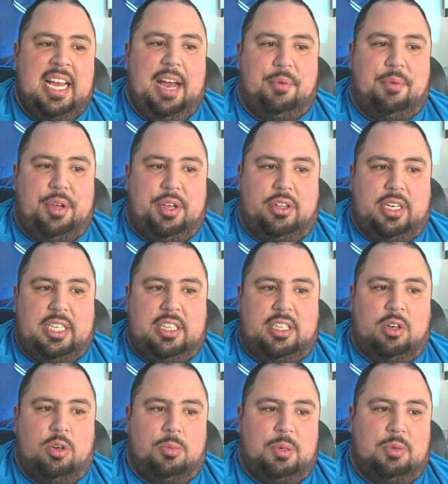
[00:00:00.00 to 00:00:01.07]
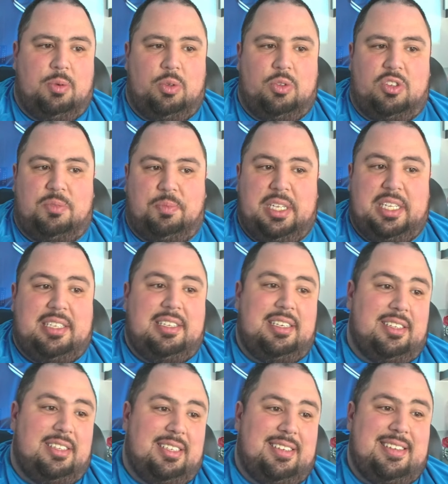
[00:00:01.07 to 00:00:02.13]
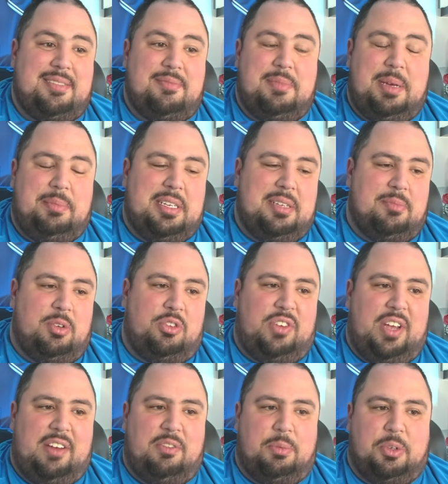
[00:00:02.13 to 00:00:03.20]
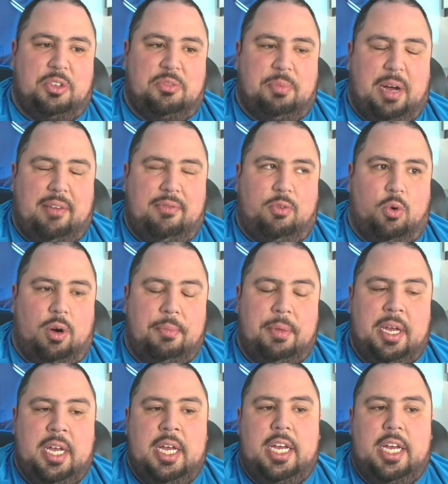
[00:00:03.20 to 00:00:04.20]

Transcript: And when you look at the home and road splits, you know, this isn't maybe the most favorable spot for him.